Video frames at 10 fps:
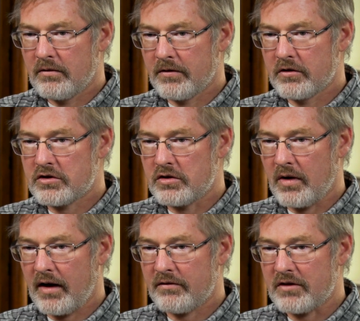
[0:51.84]
First, you
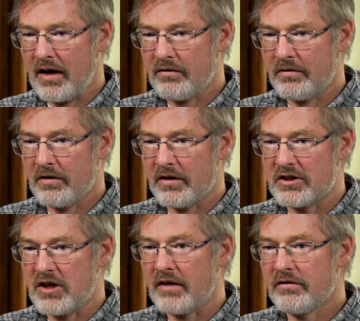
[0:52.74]
have to have a very
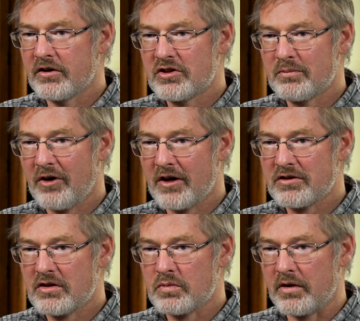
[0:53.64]
divergent
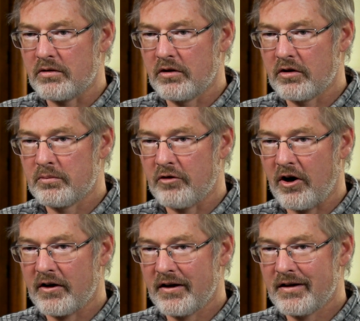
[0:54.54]
process where you look
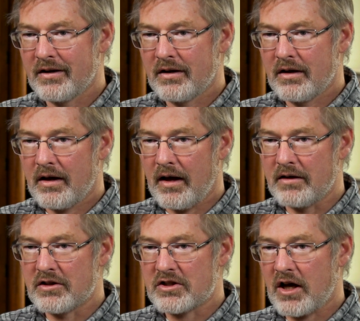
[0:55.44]
broadly
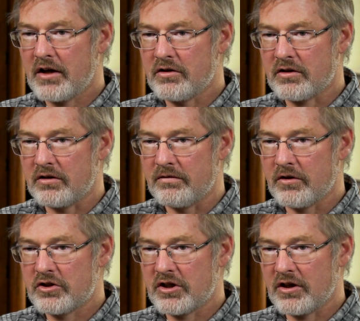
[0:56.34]
and decide you're
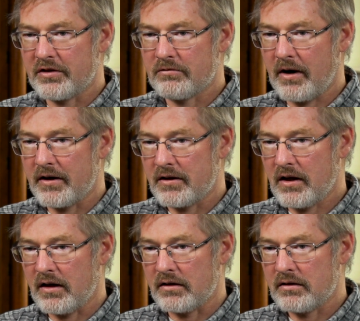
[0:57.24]
converging on the right
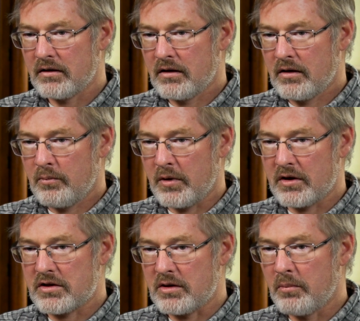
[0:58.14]
thing.
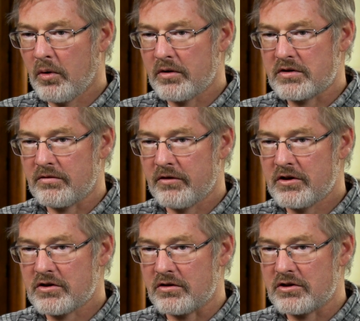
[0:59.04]
Because the importance of
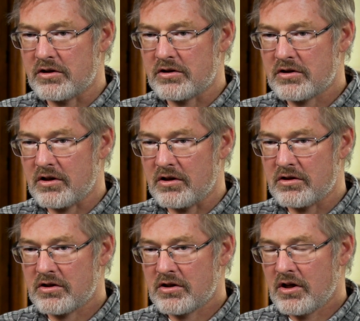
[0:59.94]
research
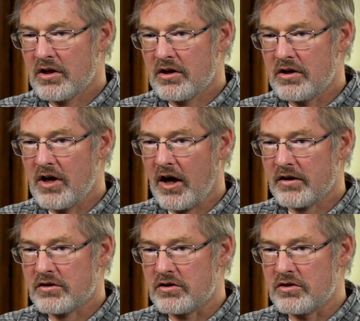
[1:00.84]
is
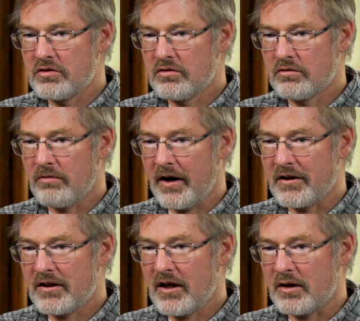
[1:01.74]
not to do the
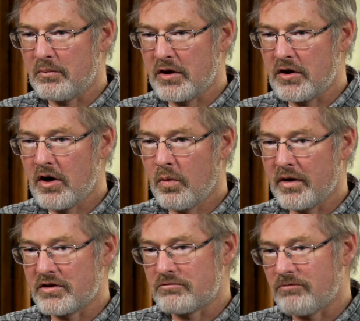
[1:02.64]
right thing, but know
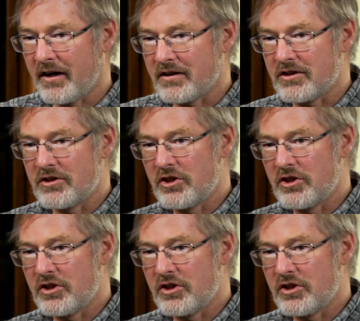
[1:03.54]
what is right to